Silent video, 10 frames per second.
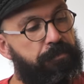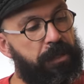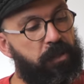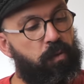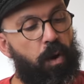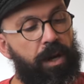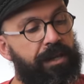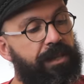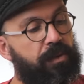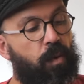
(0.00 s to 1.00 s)
but
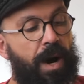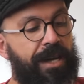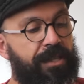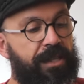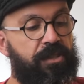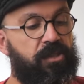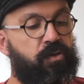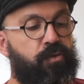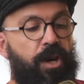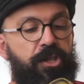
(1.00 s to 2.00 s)
quality wise and
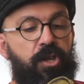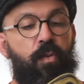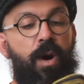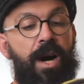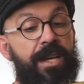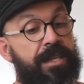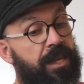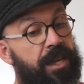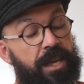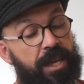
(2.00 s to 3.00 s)
structure
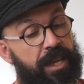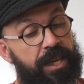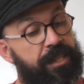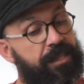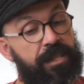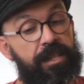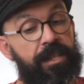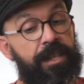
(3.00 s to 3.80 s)
wise, it's still